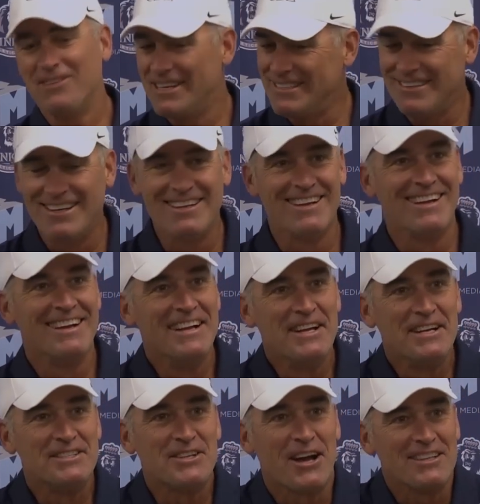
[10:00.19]
but
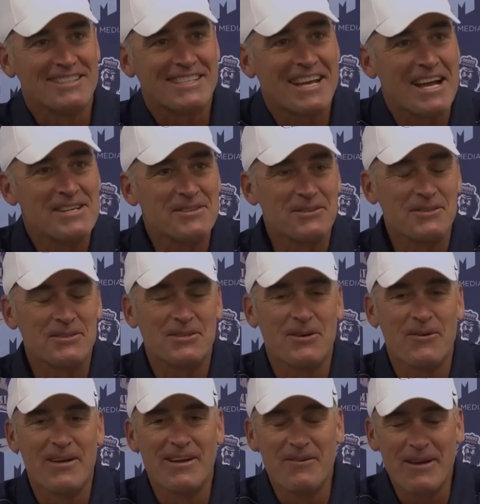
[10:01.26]
it's on the schedule,
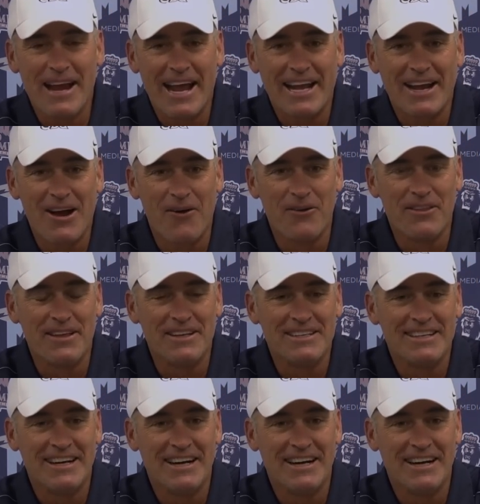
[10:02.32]
so we got to go with it.